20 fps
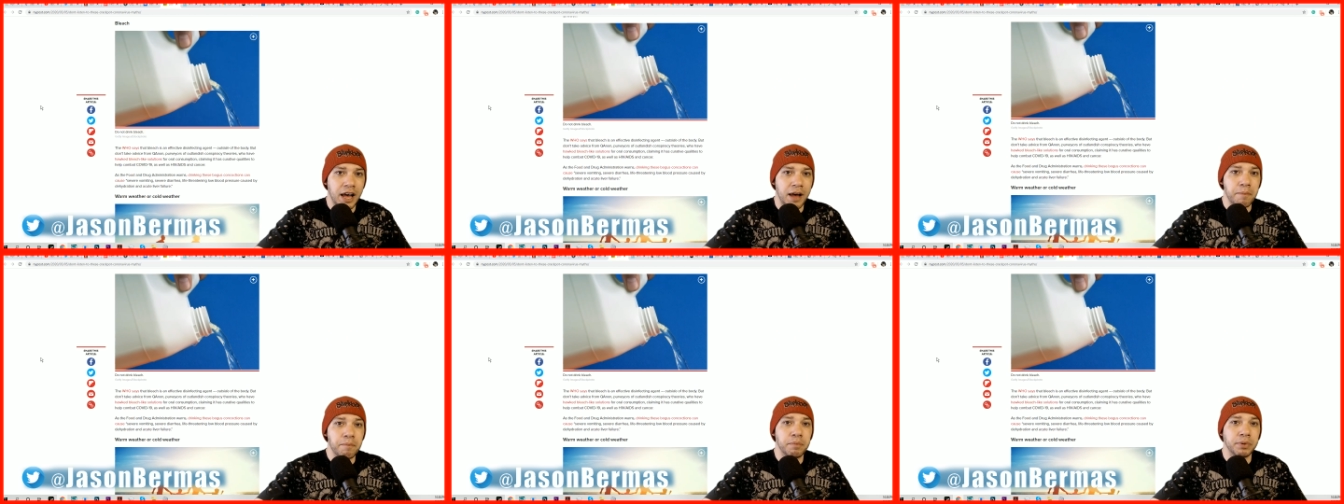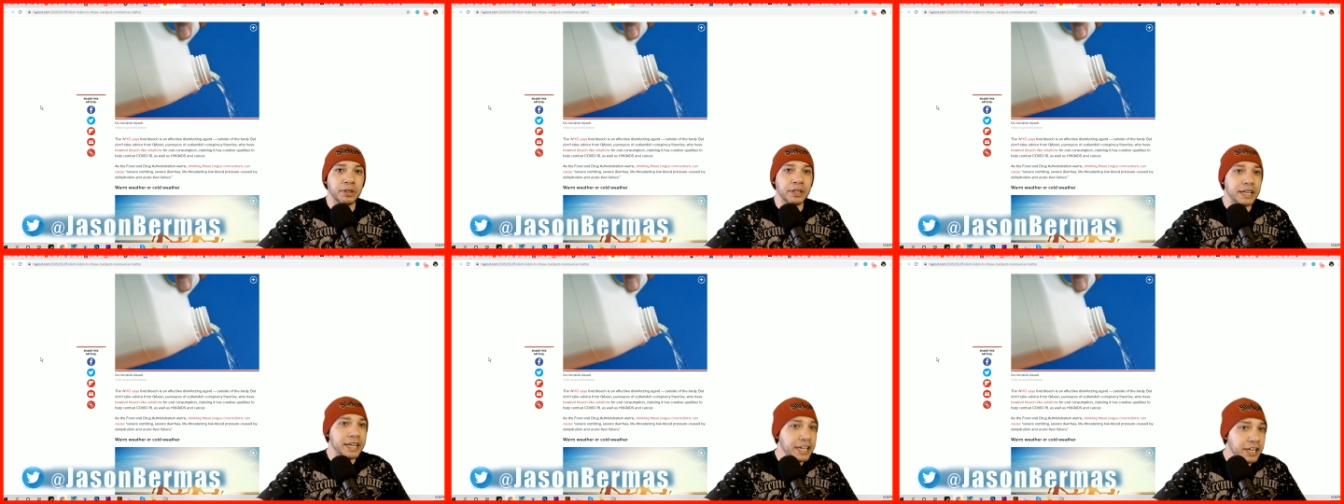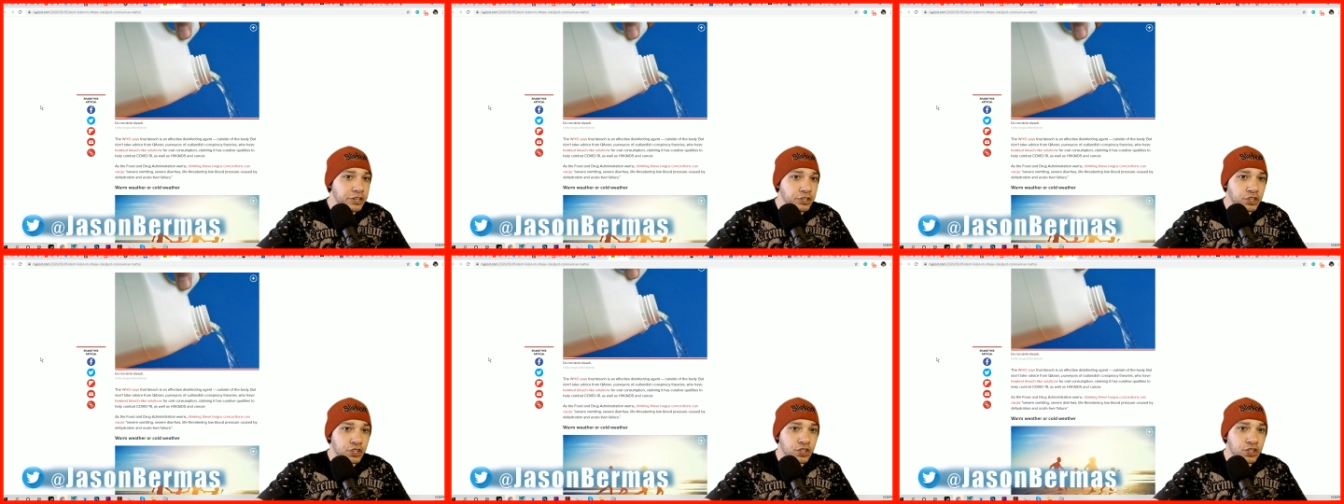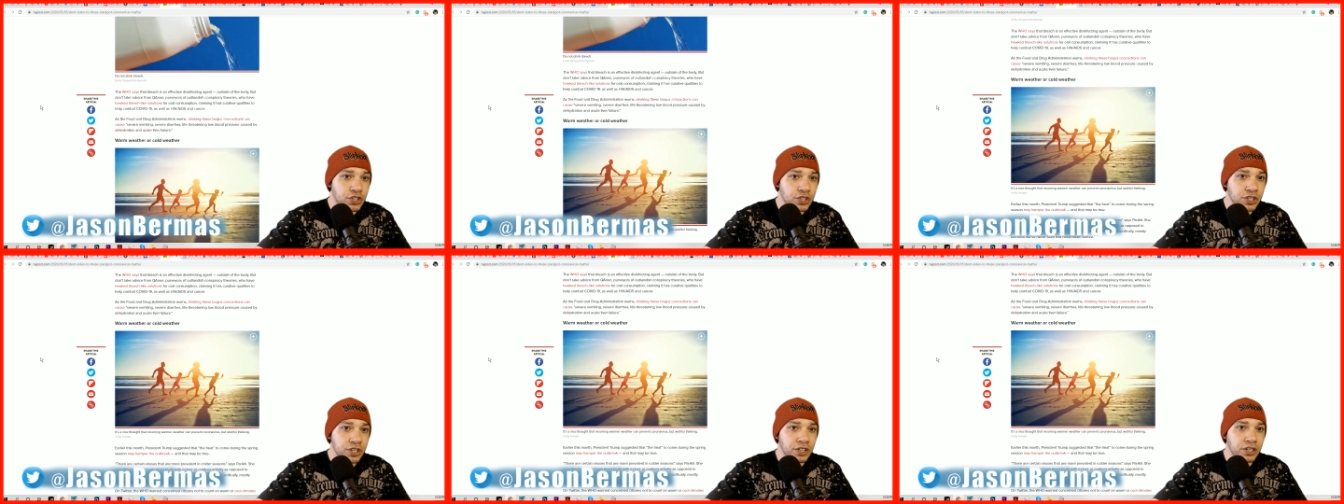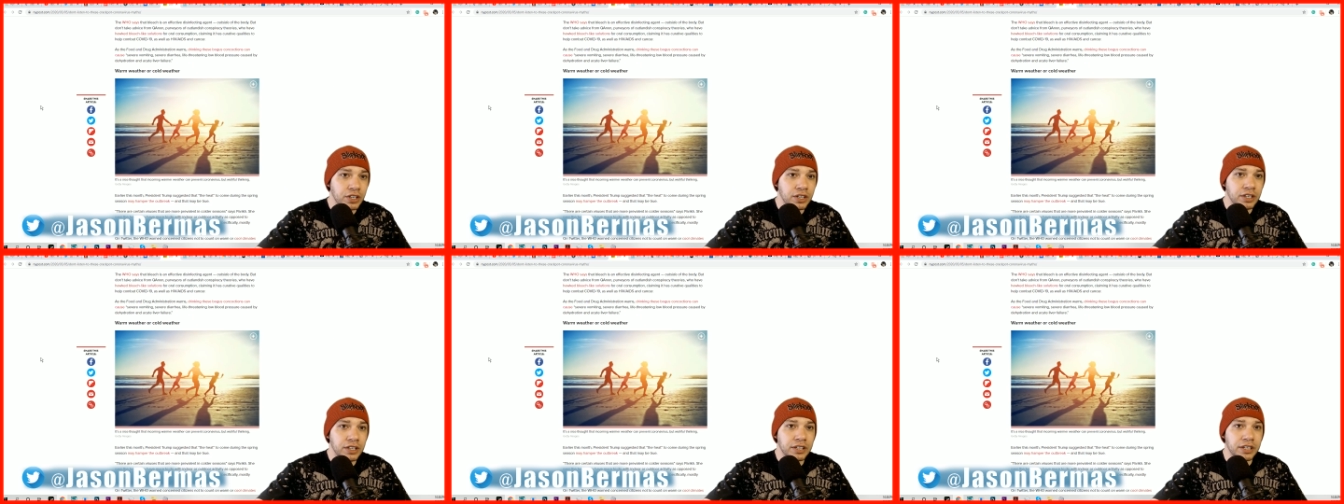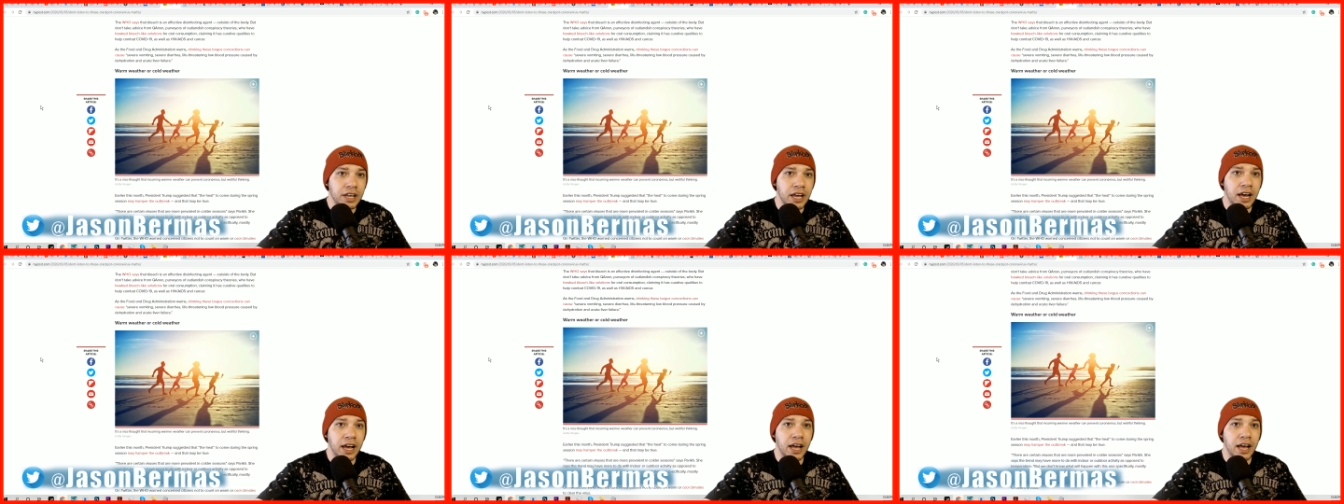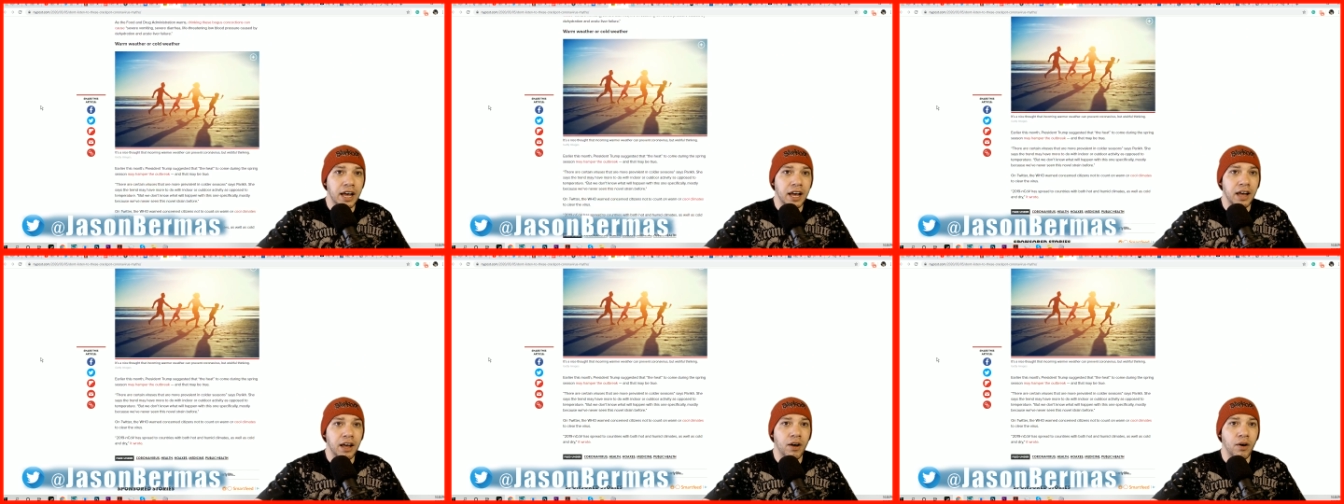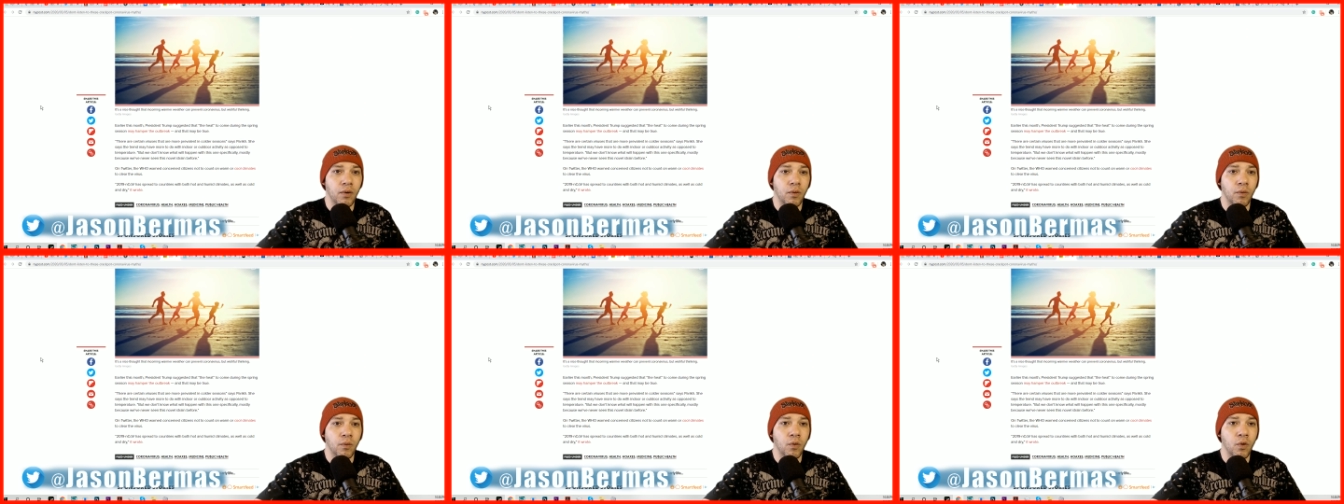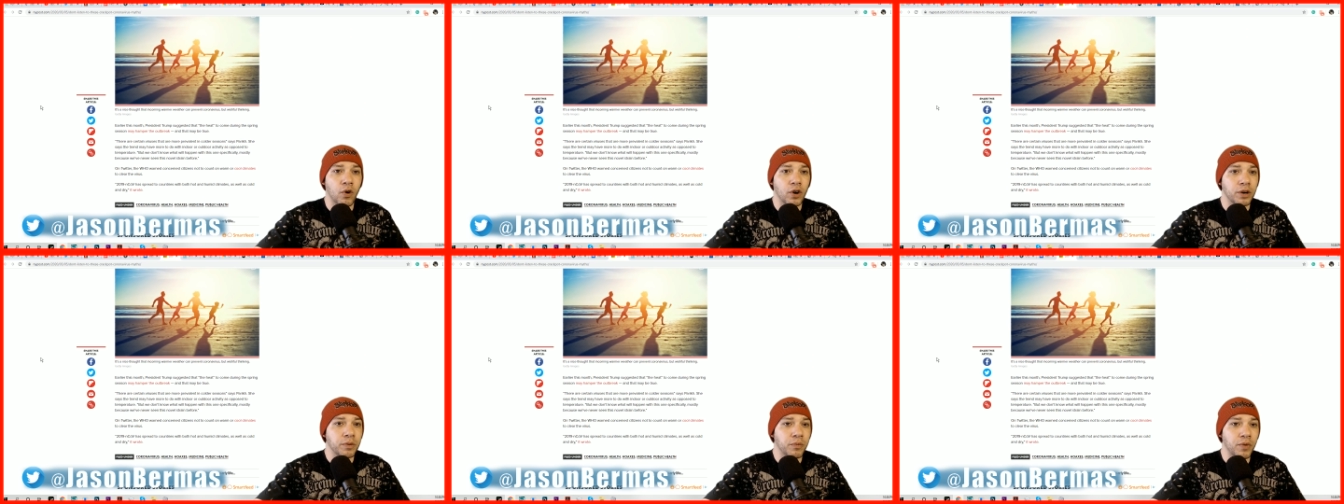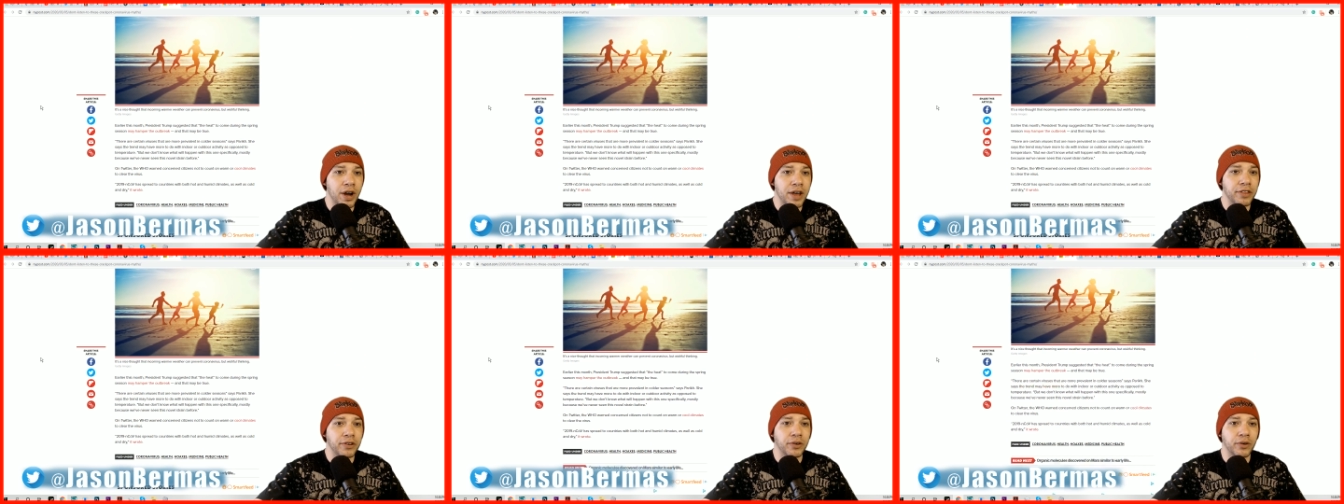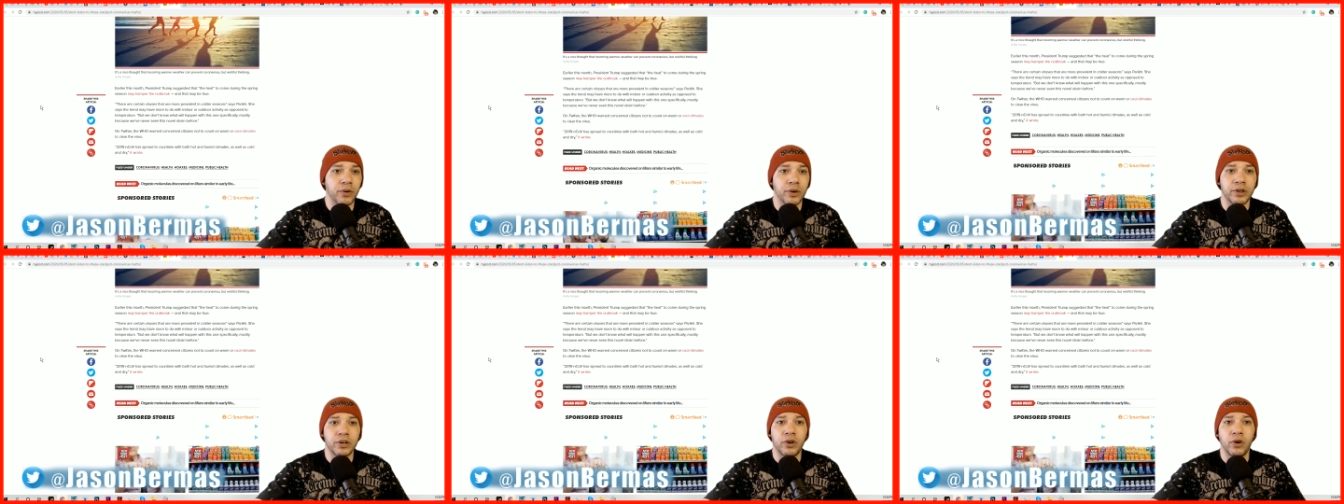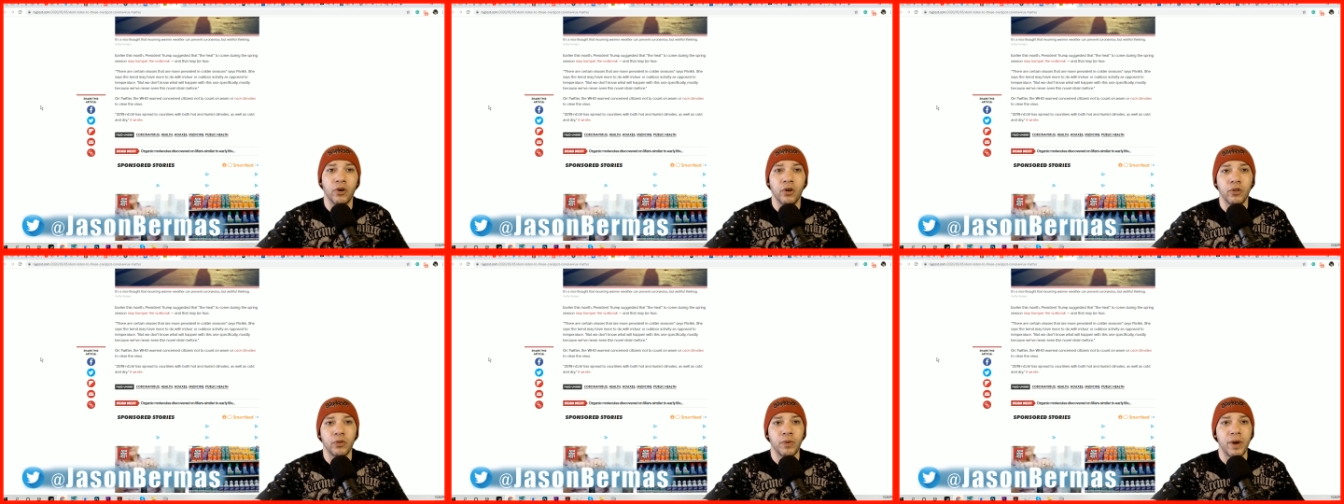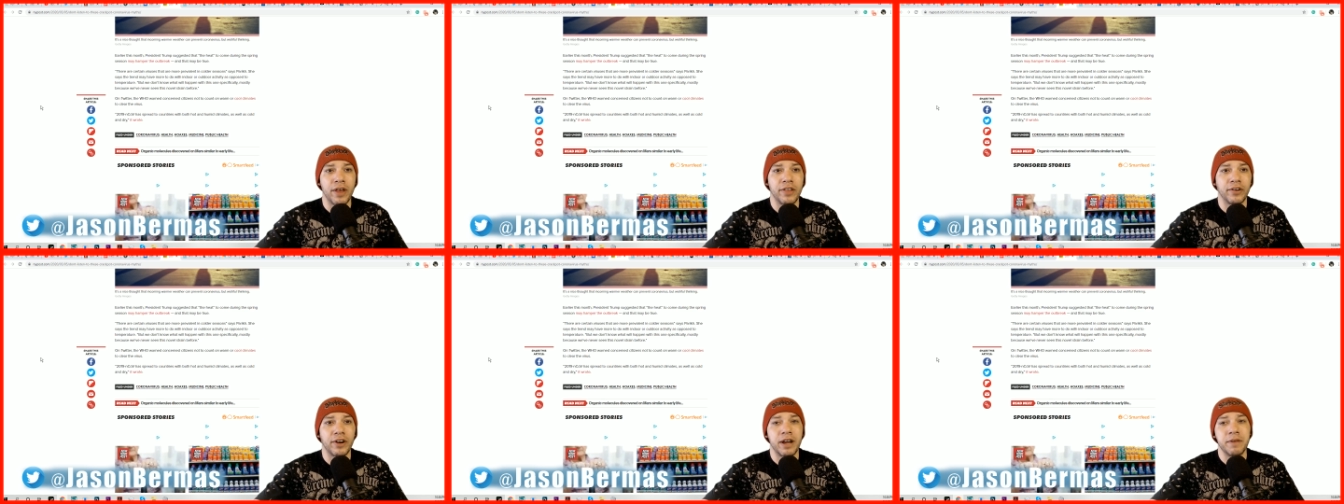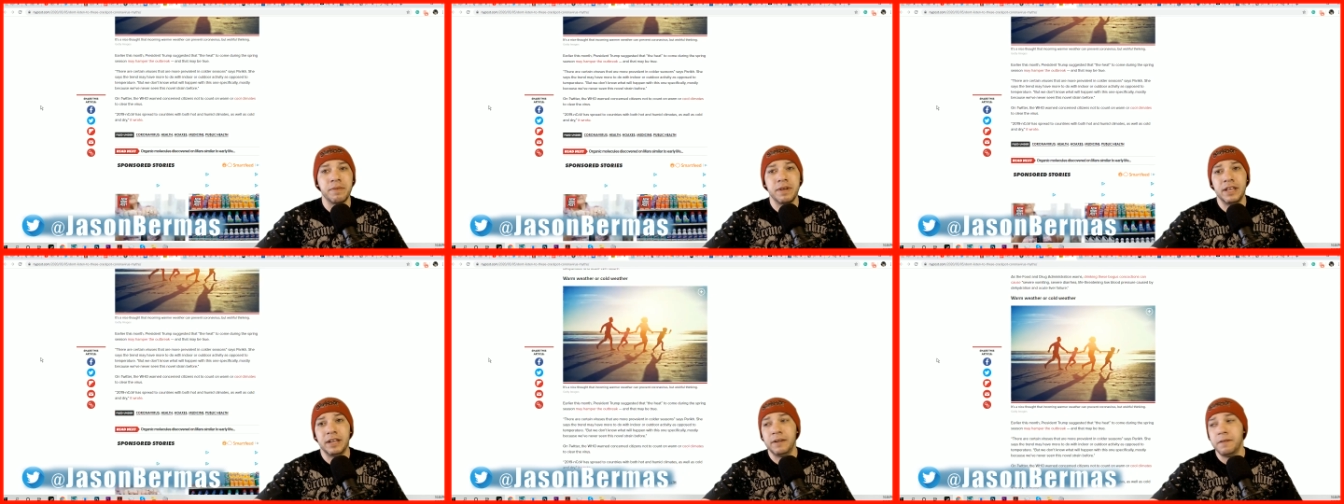bleach, warm weather or cold weather. I mean,